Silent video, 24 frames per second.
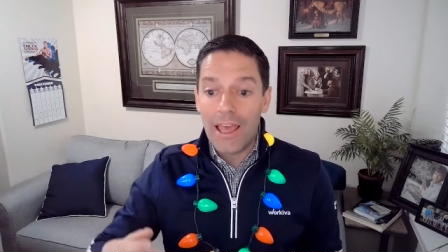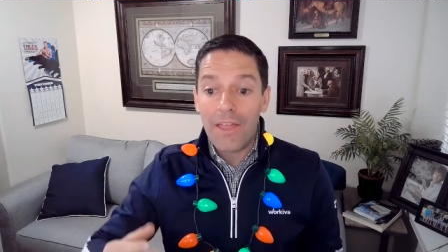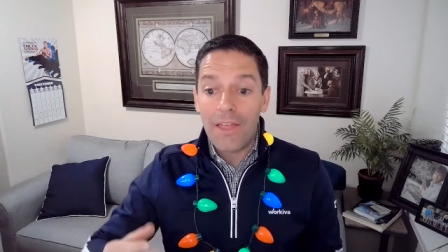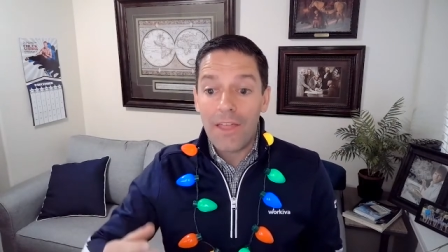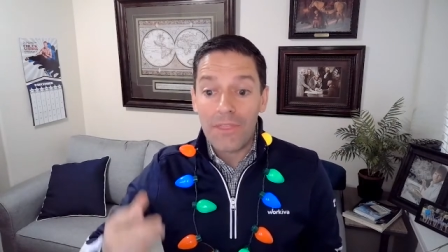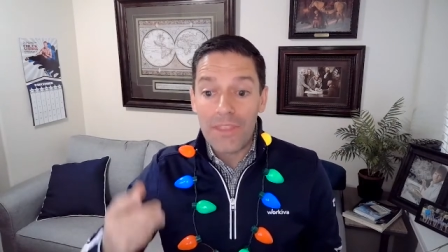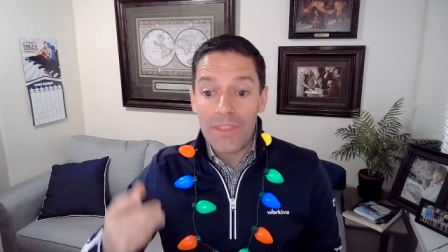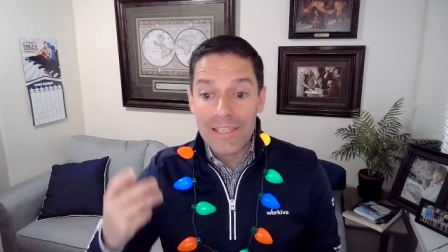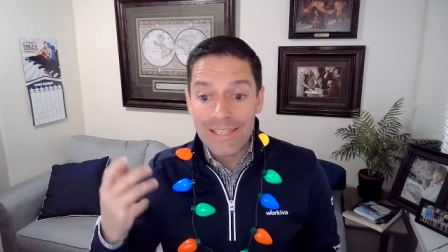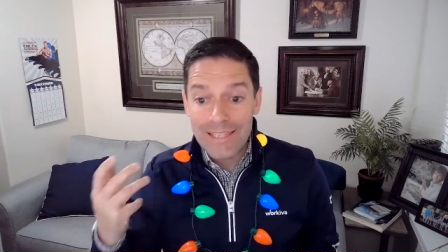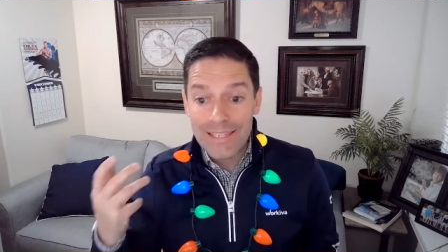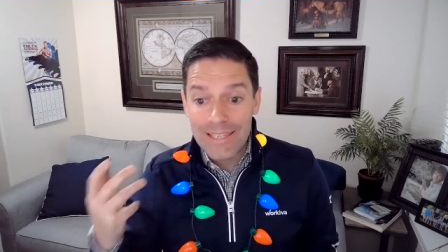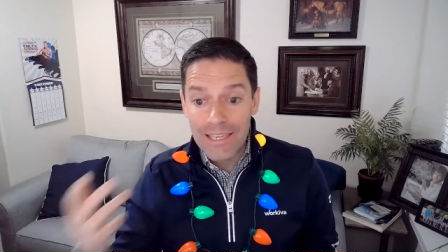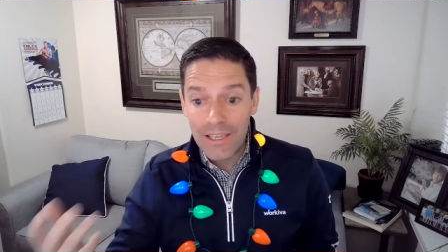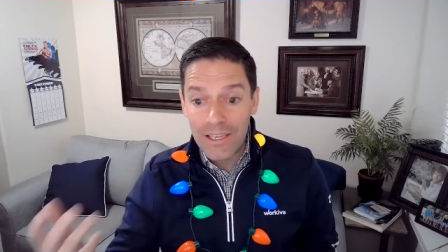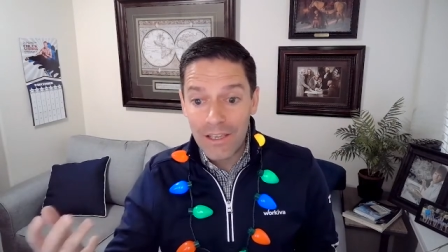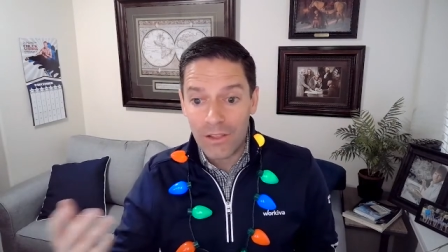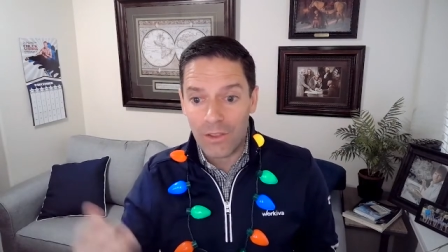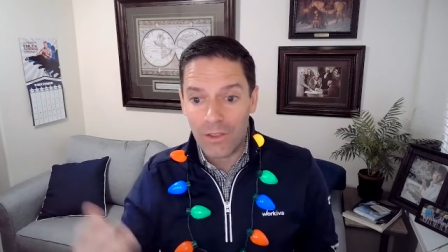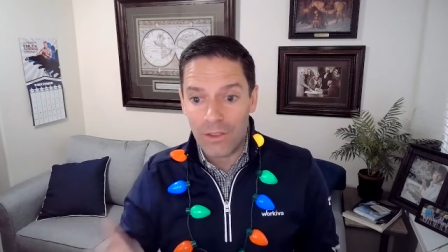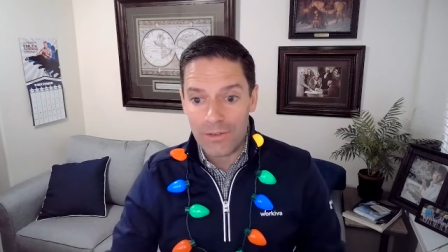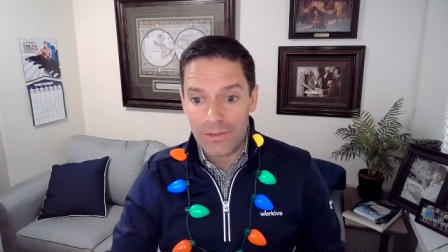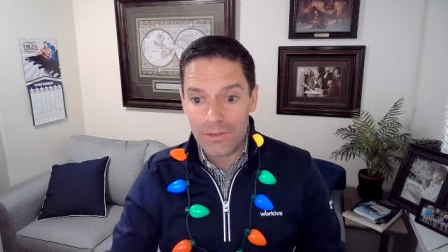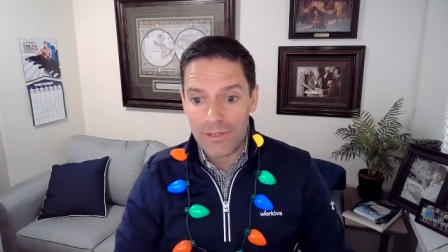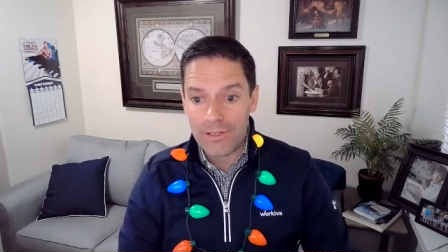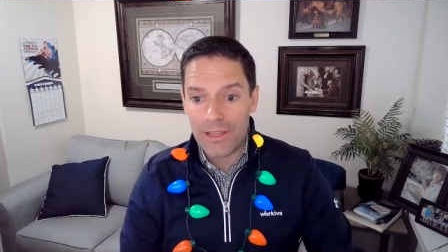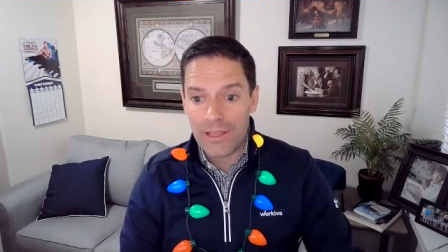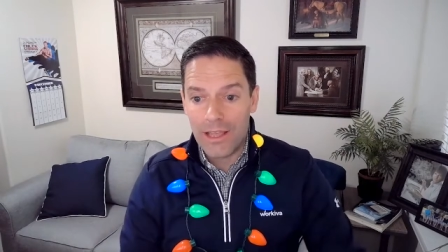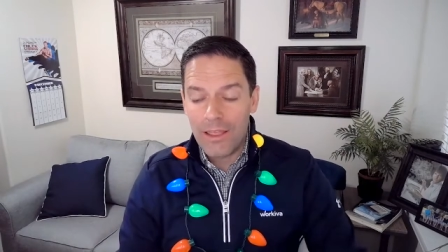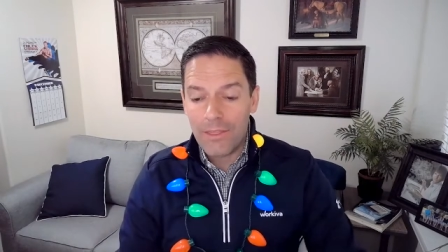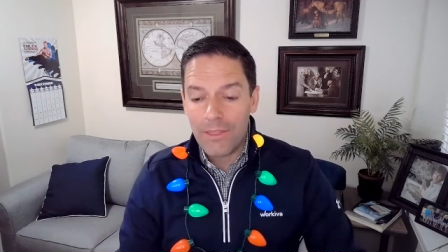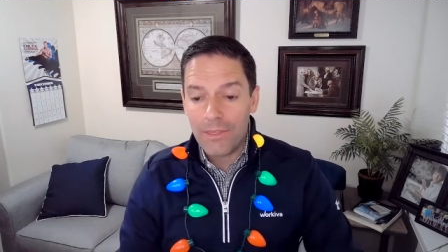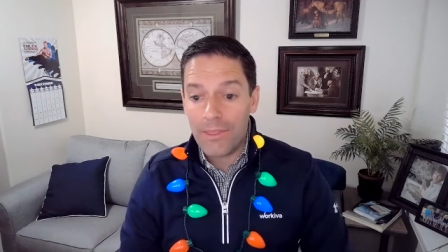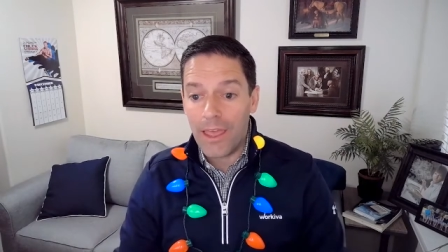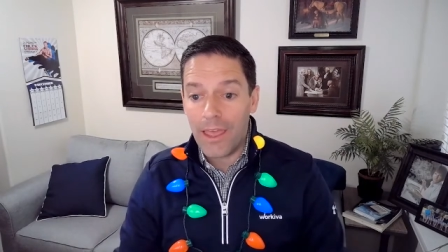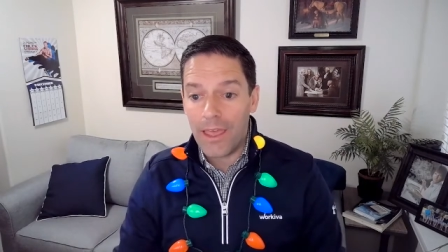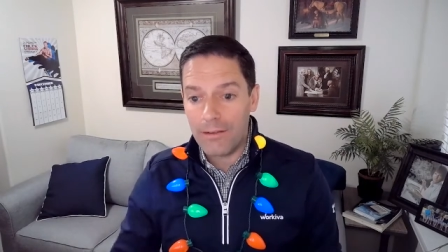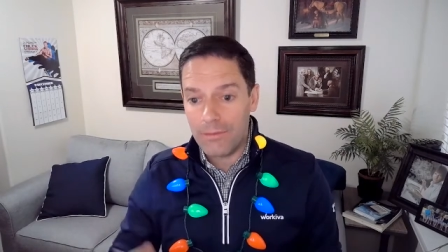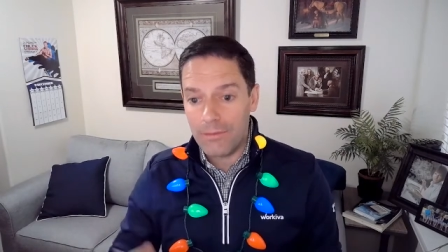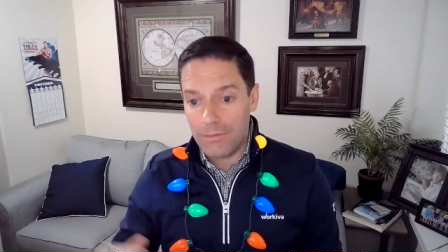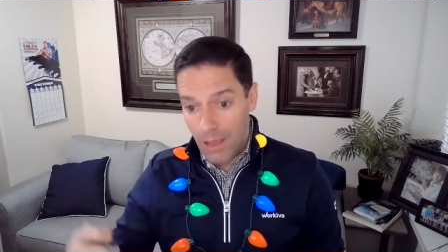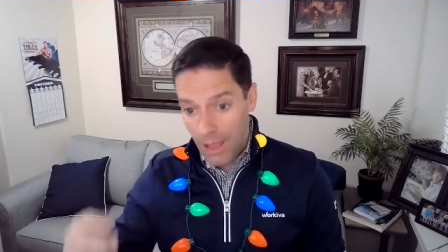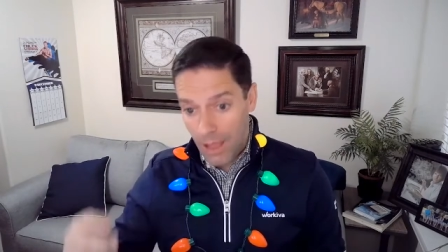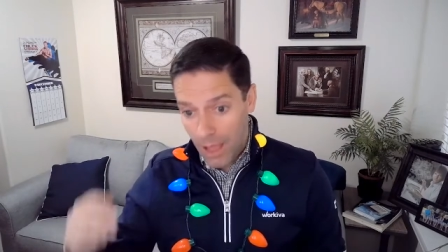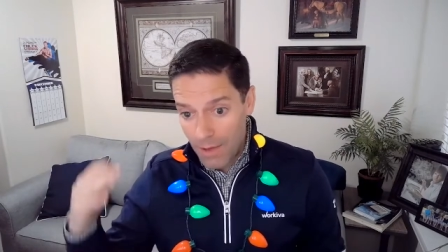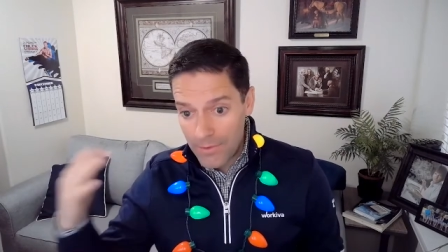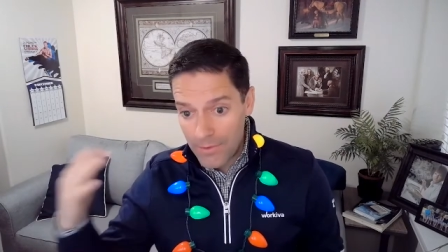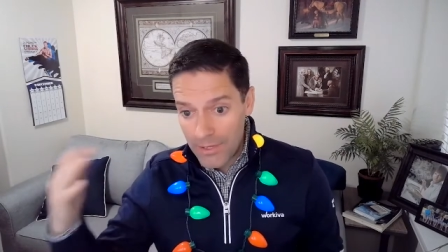the skills that
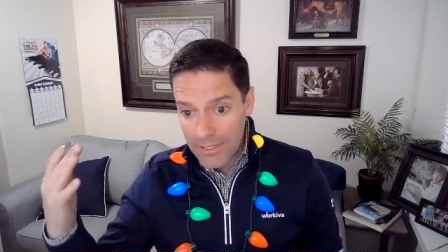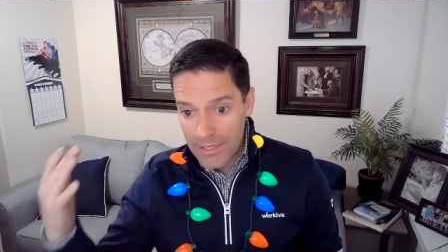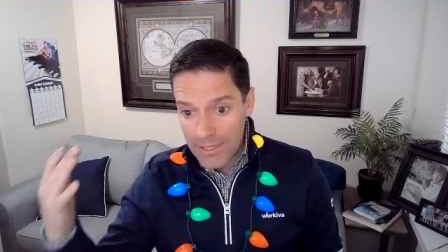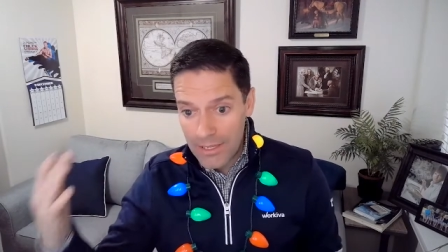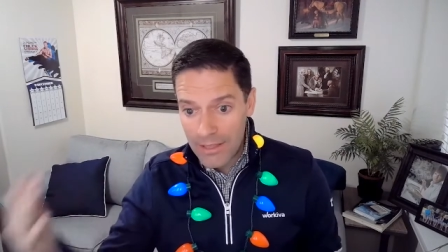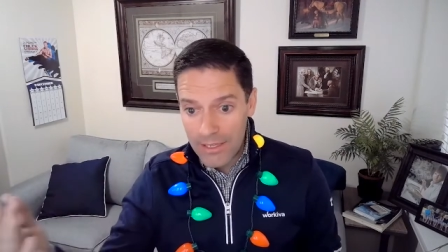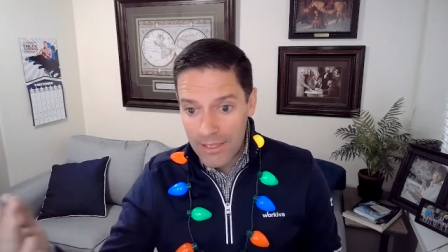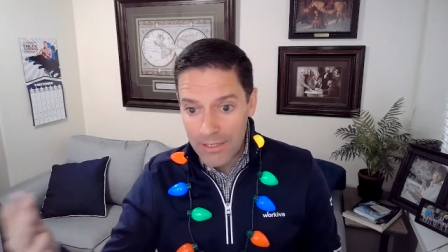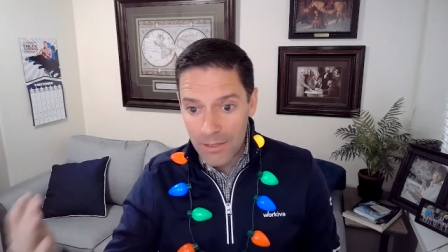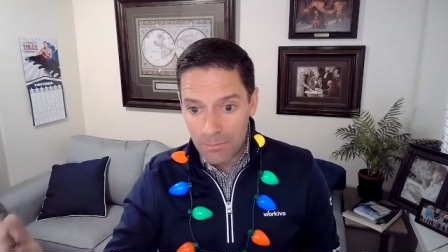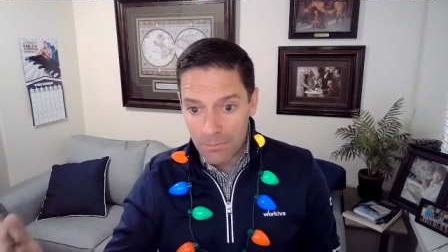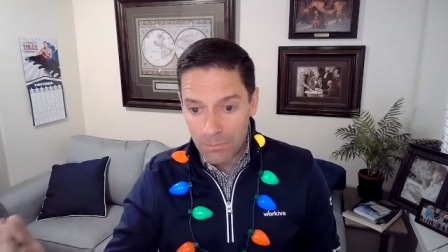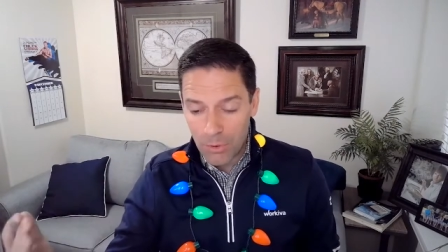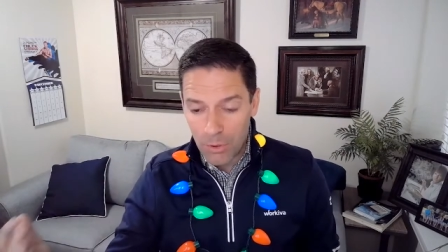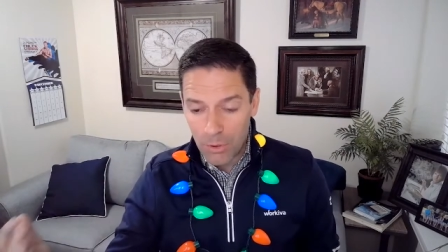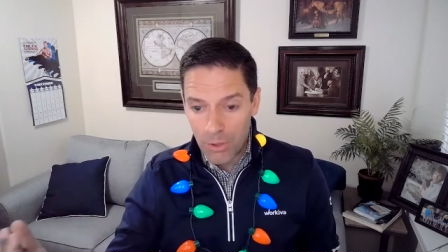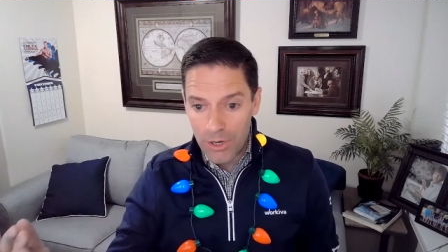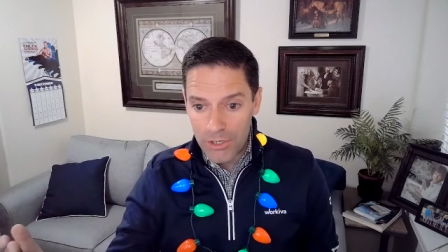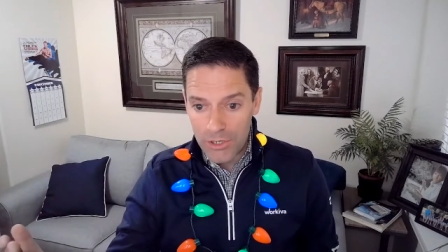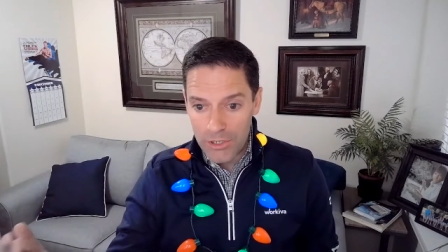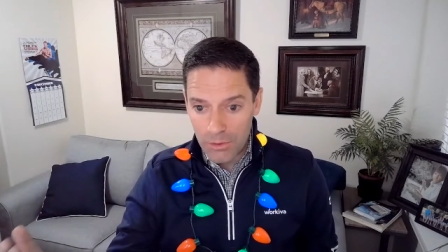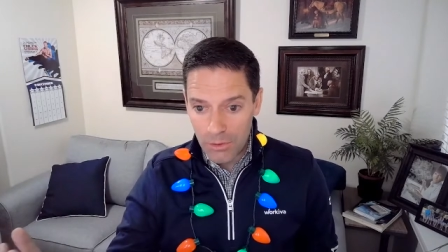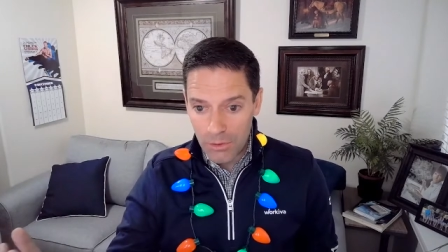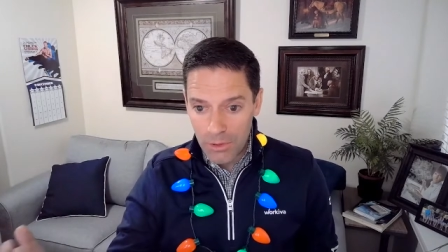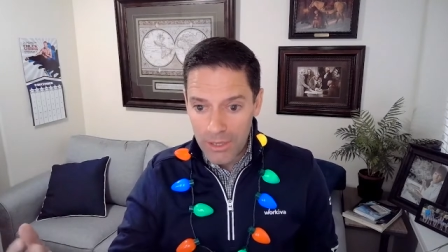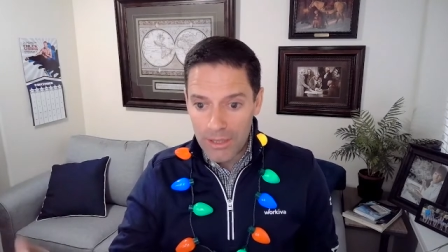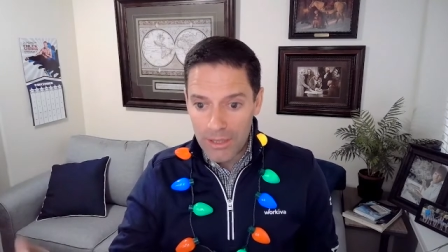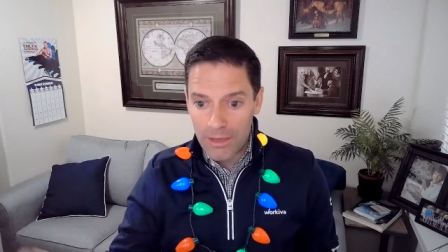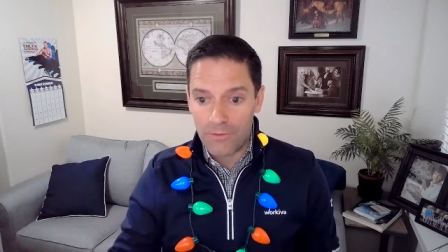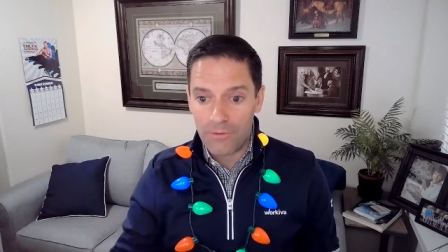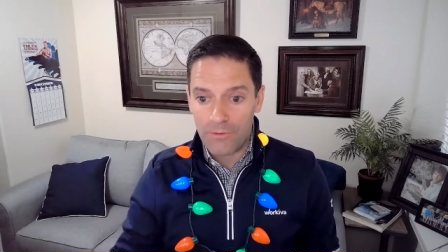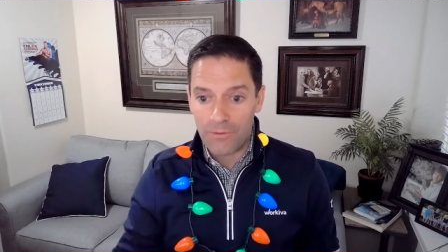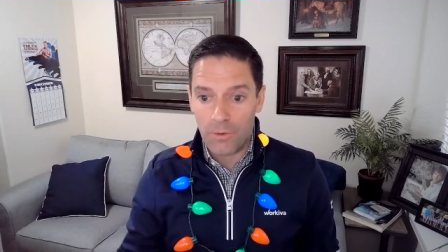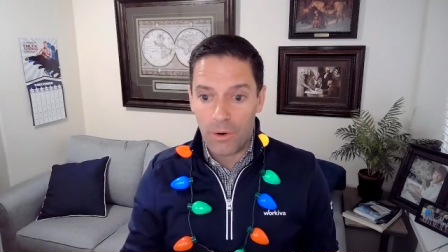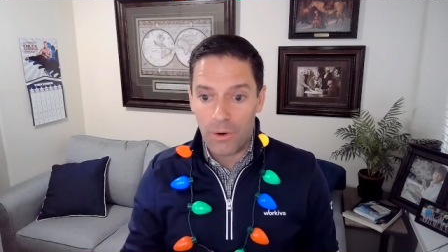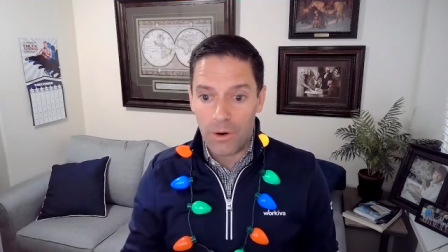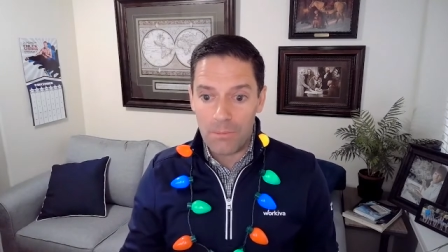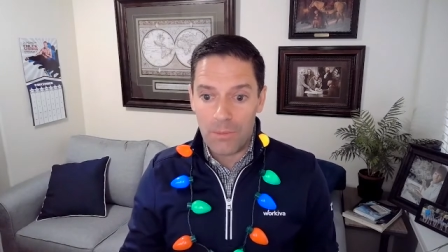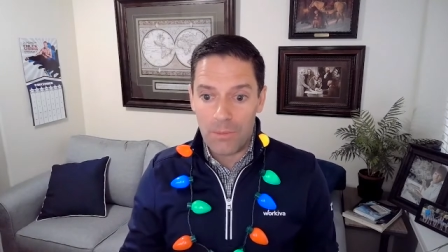obviously these employers are looking for,